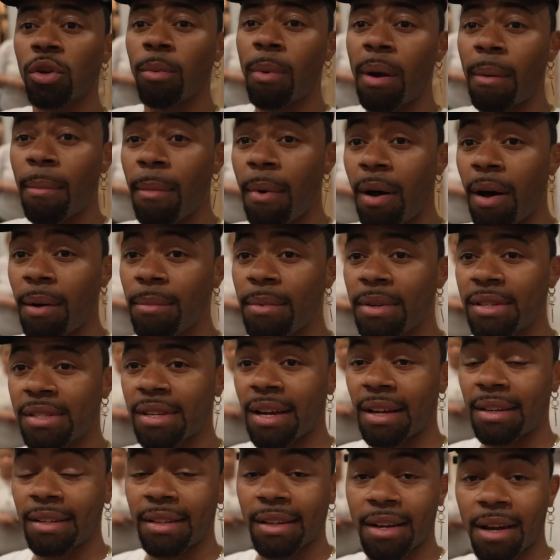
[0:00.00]
So my mom
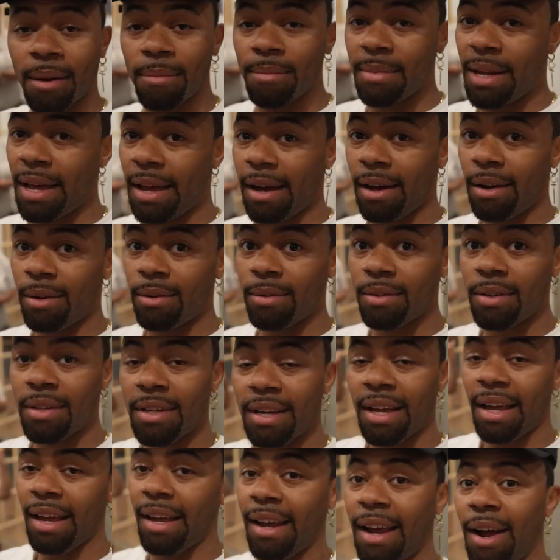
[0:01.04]
decided to come down
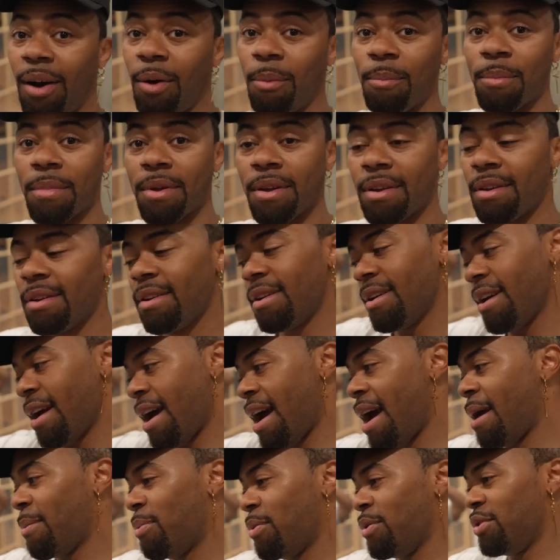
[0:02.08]
and help me.
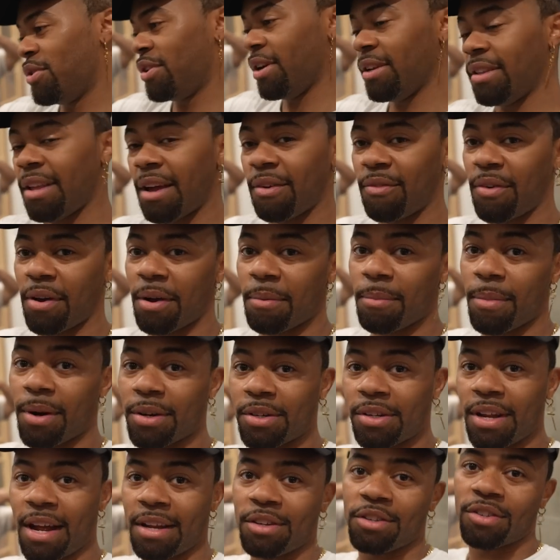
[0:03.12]
I appreciate that very
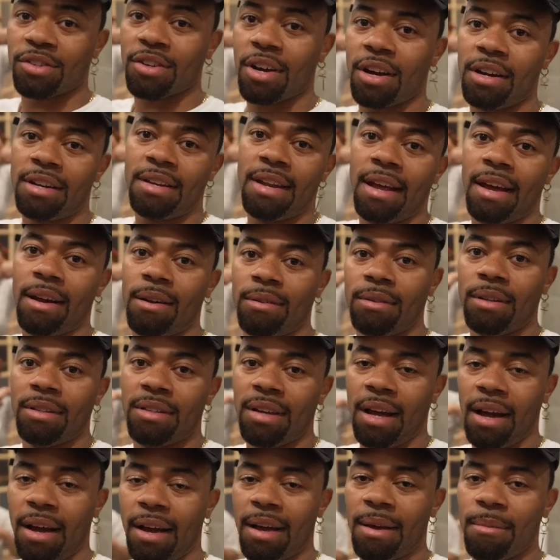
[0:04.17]
much. That just cut down the
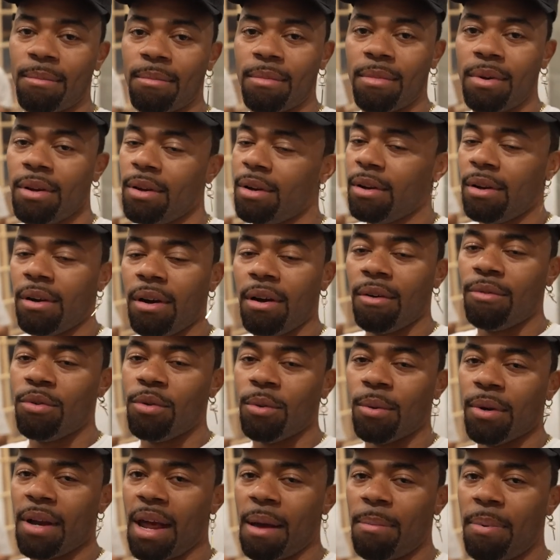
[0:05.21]
time of
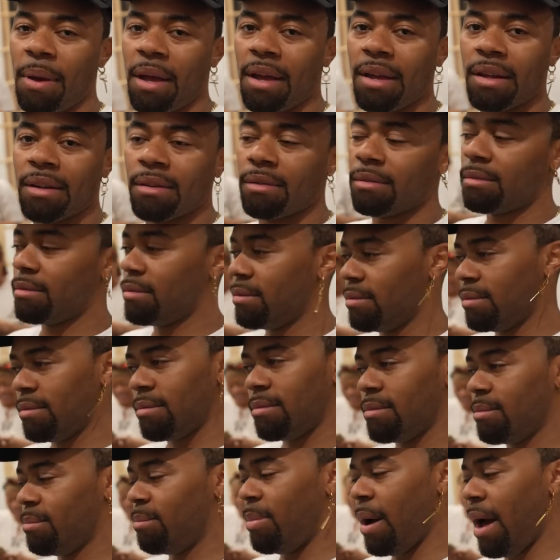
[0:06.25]
doing that paint
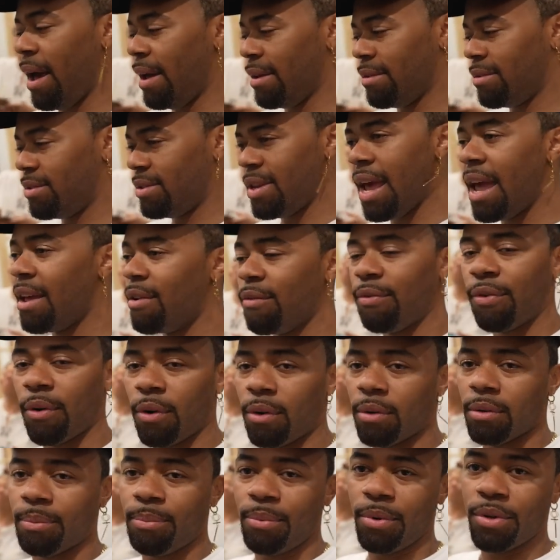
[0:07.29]
by
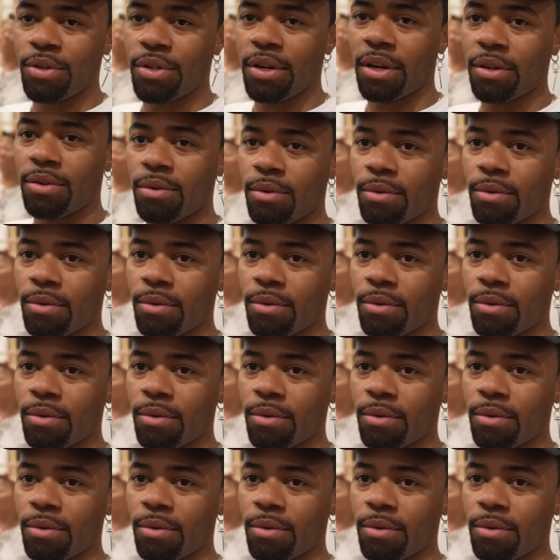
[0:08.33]
tenfold. Appreciate